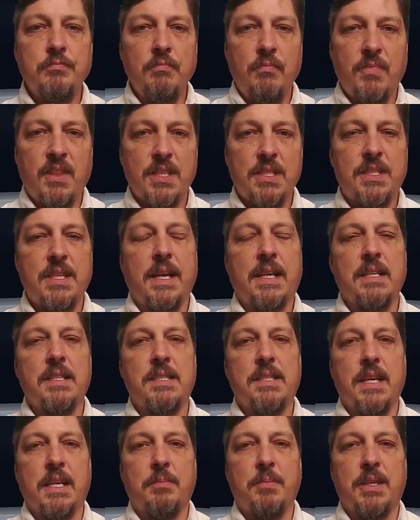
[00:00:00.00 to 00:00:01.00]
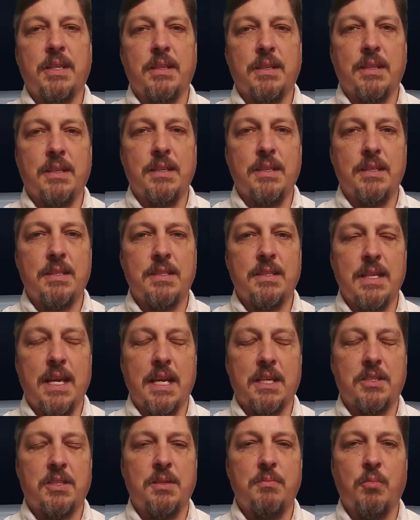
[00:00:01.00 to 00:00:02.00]
The second segment is
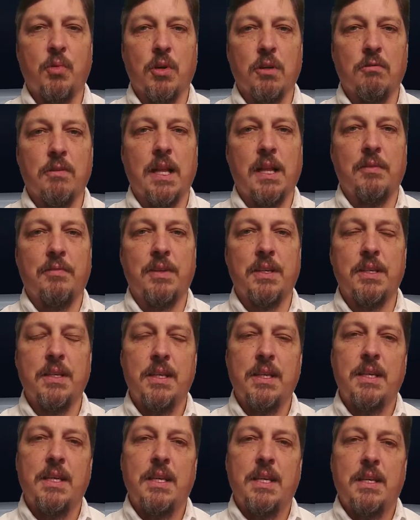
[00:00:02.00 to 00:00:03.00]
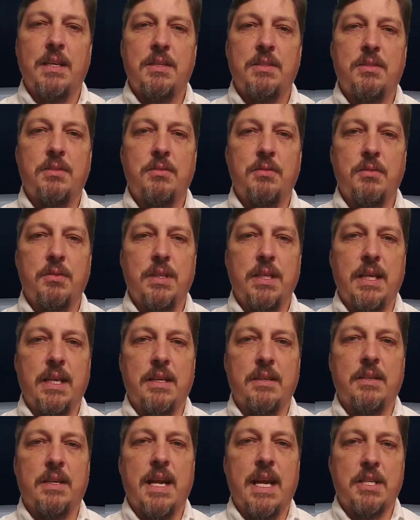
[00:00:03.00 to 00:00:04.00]
actually more relevant to the
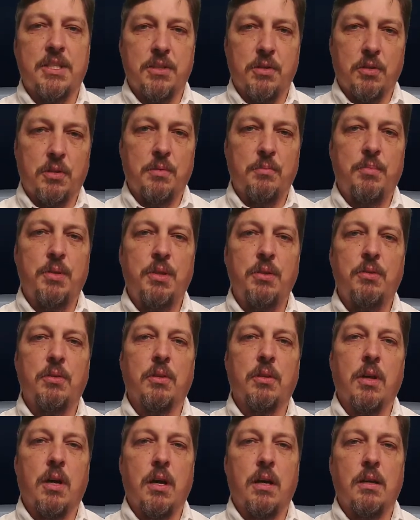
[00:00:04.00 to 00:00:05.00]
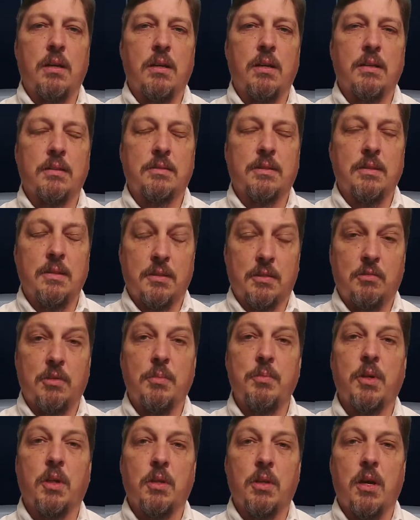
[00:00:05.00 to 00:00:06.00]
international computer law,
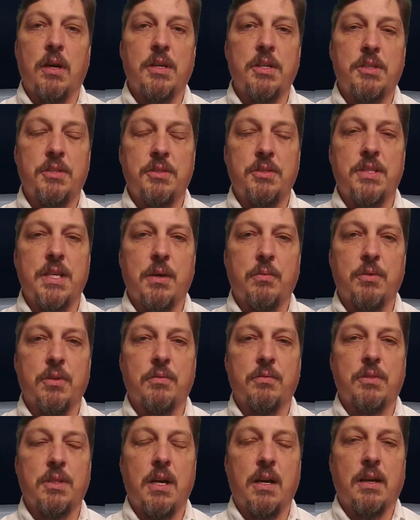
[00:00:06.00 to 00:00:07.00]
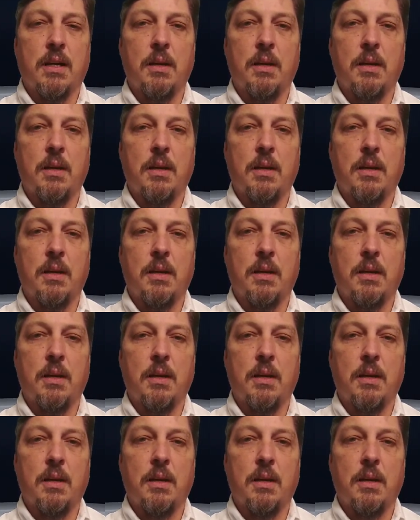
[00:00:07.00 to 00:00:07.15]
criminal law issues that we're talking